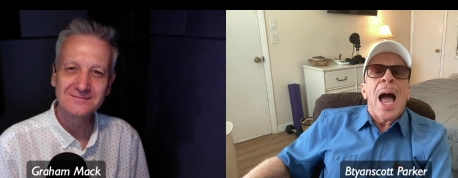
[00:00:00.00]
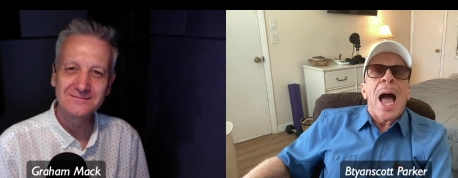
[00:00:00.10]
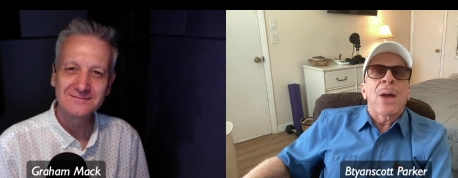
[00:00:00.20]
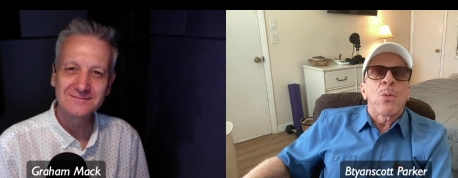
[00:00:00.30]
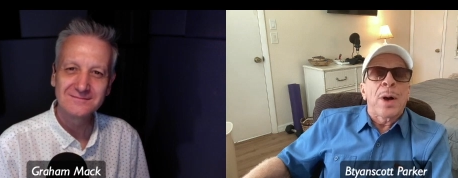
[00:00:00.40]

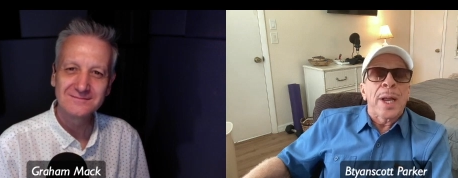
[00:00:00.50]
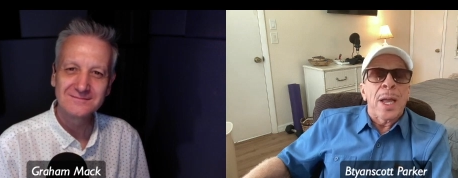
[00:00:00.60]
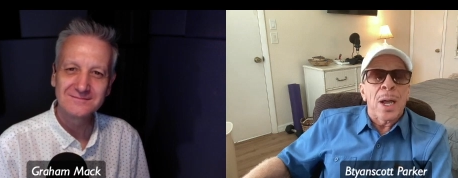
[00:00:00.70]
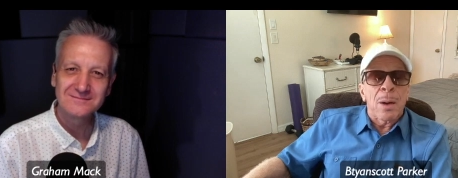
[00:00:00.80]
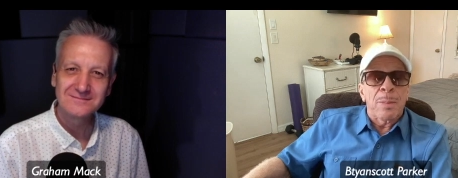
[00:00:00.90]
Speaker 1: I want to
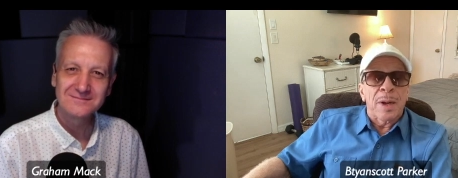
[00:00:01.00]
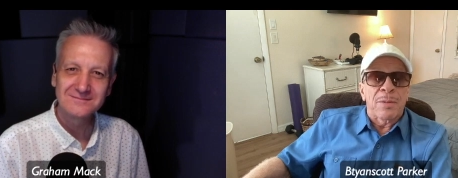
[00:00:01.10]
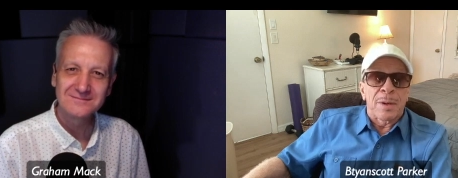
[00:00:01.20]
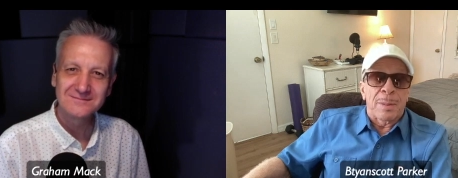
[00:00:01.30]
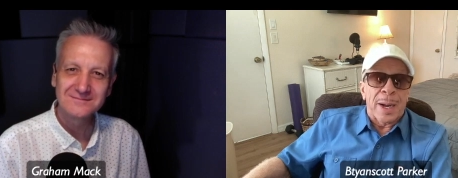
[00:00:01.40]
help
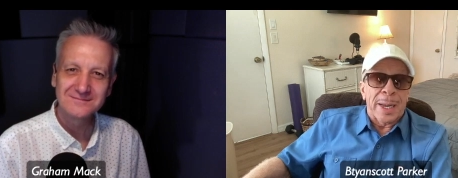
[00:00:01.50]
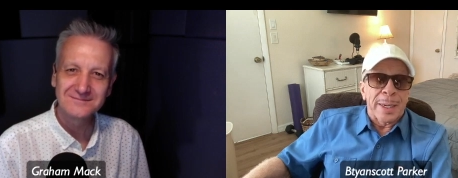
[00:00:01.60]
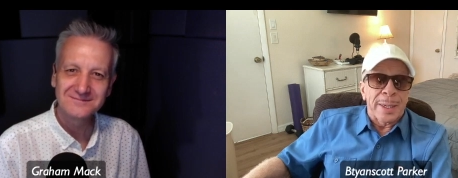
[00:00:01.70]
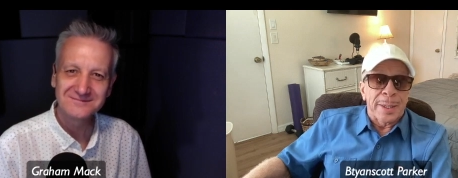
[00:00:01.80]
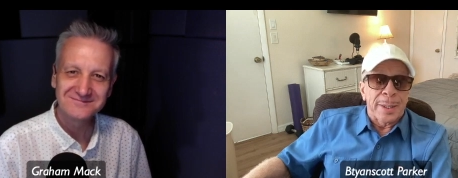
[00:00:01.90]

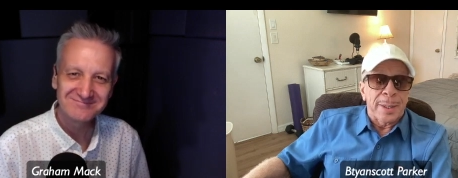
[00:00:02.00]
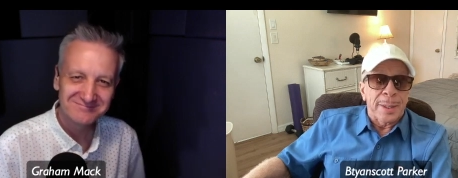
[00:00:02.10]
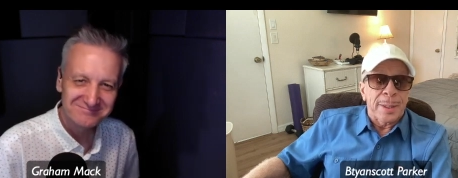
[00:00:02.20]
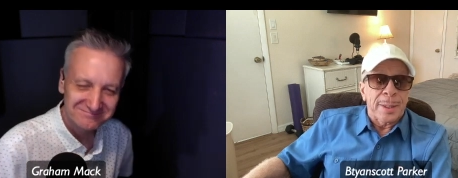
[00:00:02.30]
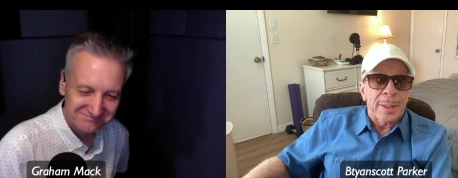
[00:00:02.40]
everybody.
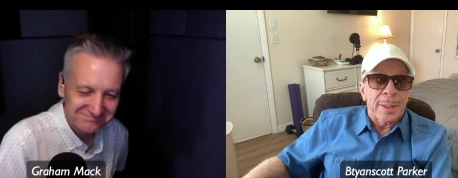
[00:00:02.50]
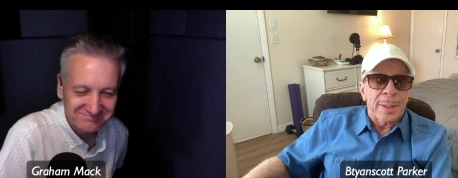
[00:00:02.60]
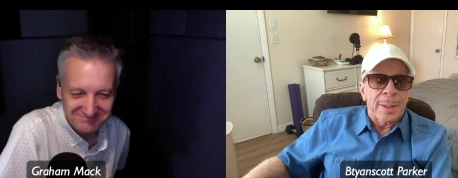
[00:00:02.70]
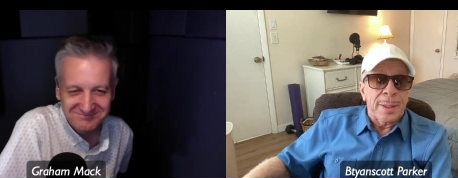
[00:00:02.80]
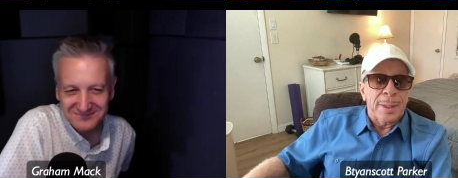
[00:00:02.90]

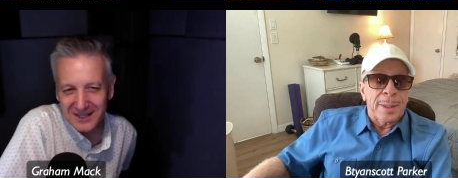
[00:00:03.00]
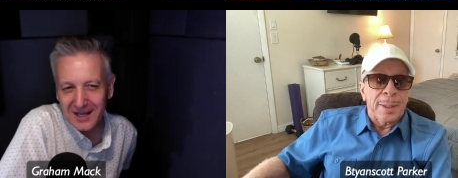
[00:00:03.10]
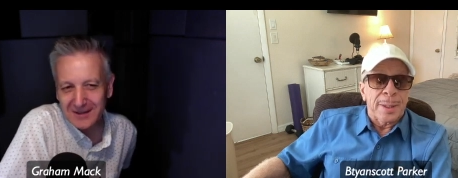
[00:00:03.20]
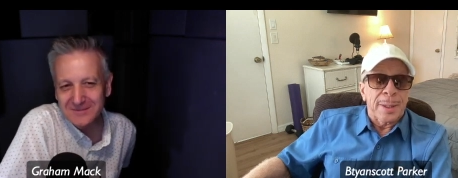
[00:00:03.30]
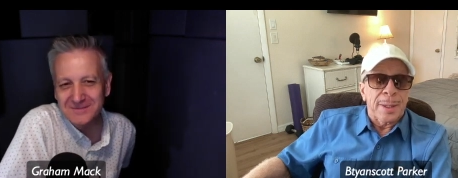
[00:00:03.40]

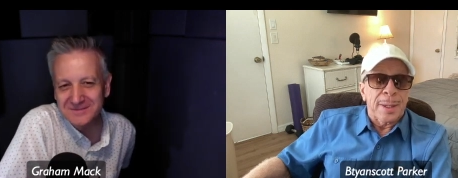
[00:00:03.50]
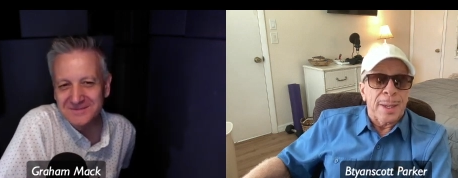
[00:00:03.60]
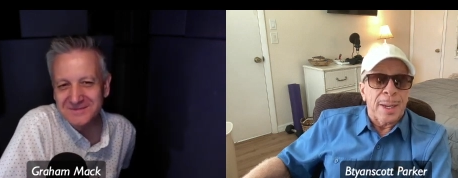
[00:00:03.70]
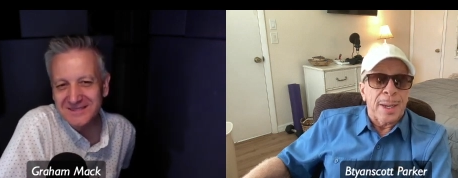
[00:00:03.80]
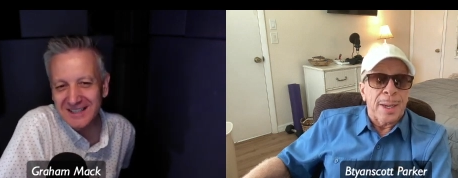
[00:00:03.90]
Speaker 2: Yeah.
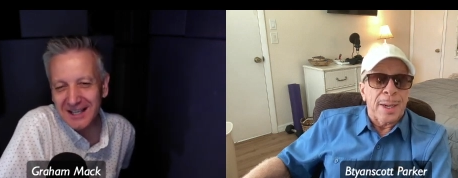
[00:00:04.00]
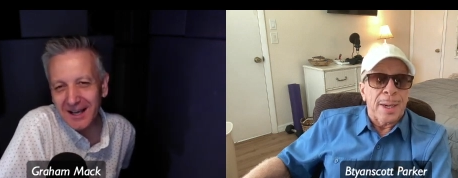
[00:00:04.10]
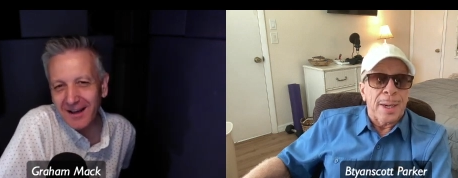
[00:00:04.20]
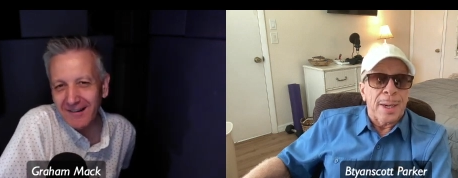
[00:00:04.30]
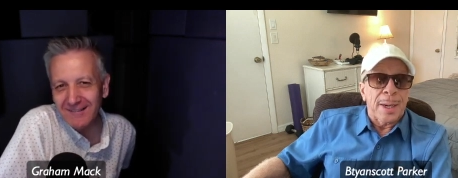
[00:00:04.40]

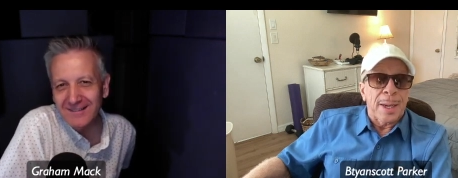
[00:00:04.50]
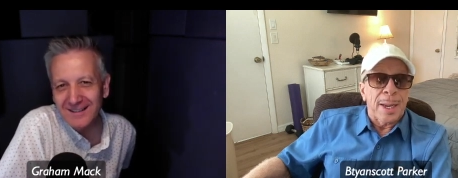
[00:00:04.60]
Yeah.